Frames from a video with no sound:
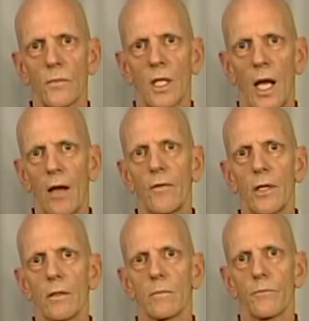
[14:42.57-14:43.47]

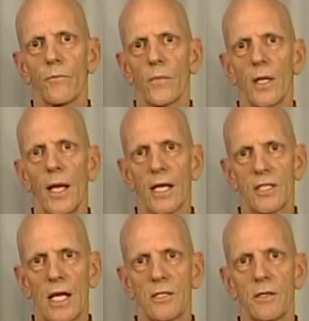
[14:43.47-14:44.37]
having
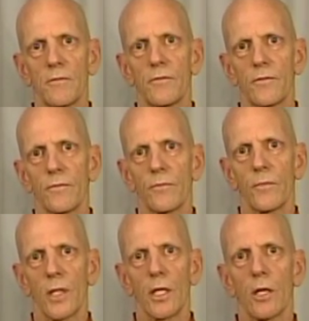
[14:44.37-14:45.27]
excessive
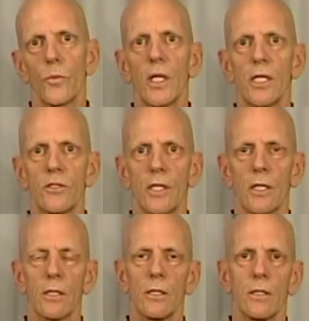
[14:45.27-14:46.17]
and unrealistic
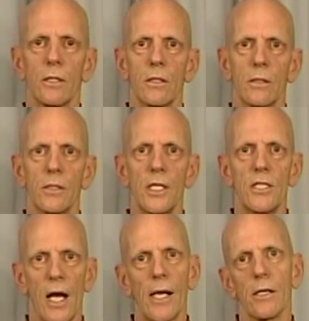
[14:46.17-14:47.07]

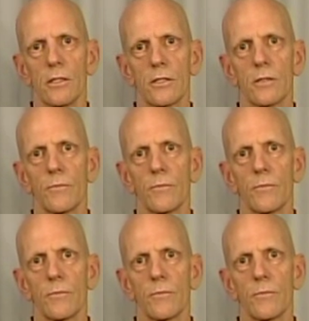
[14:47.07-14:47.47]
desires